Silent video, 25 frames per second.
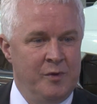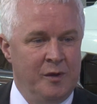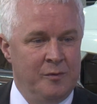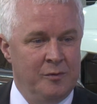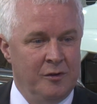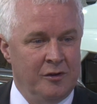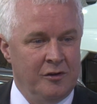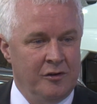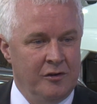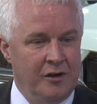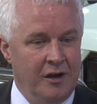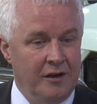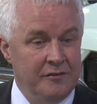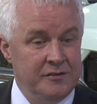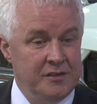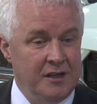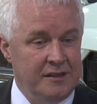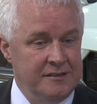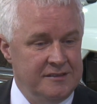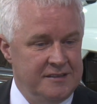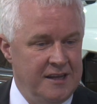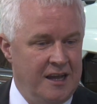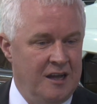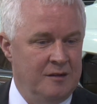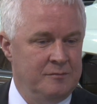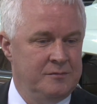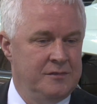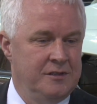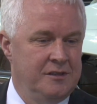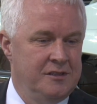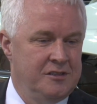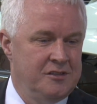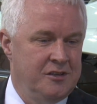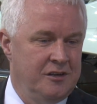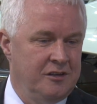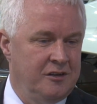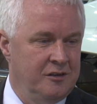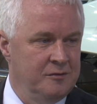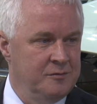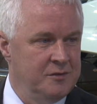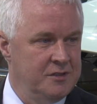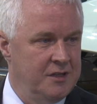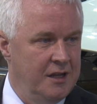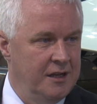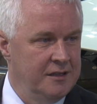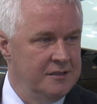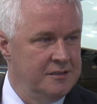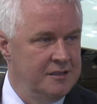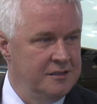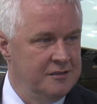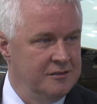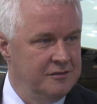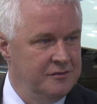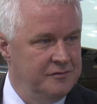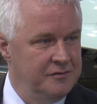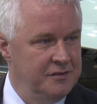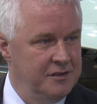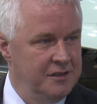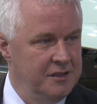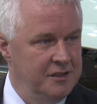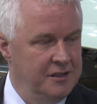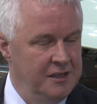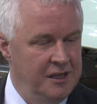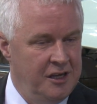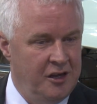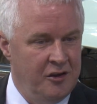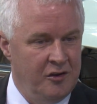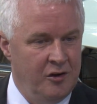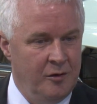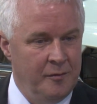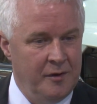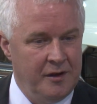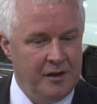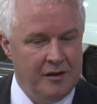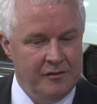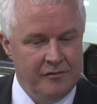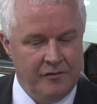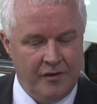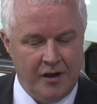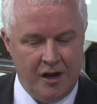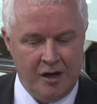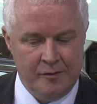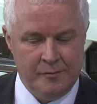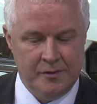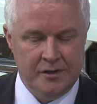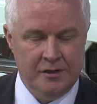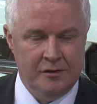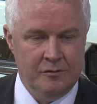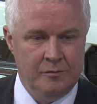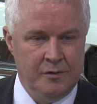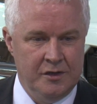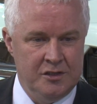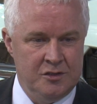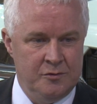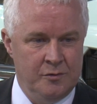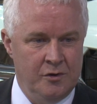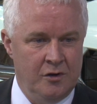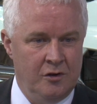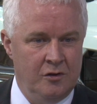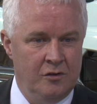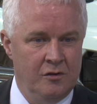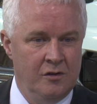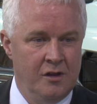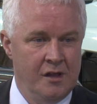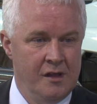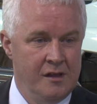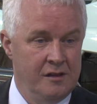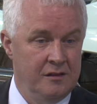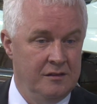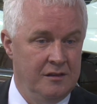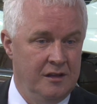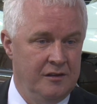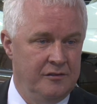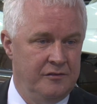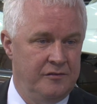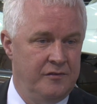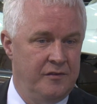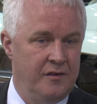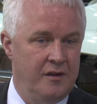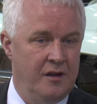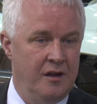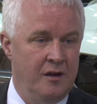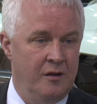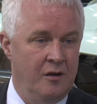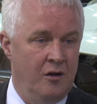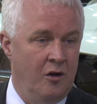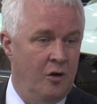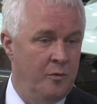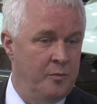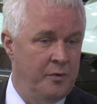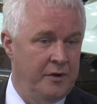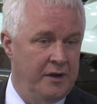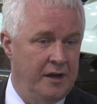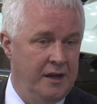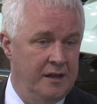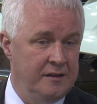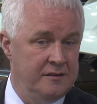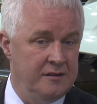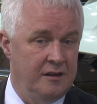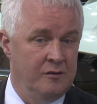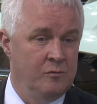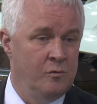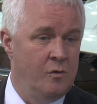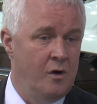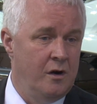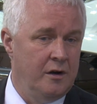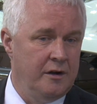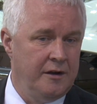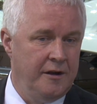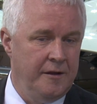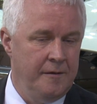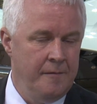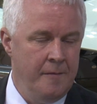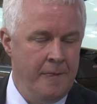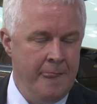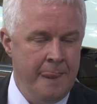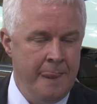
People are going to have to adapt to the circumstances of the economic environment in which we all live, operate and work.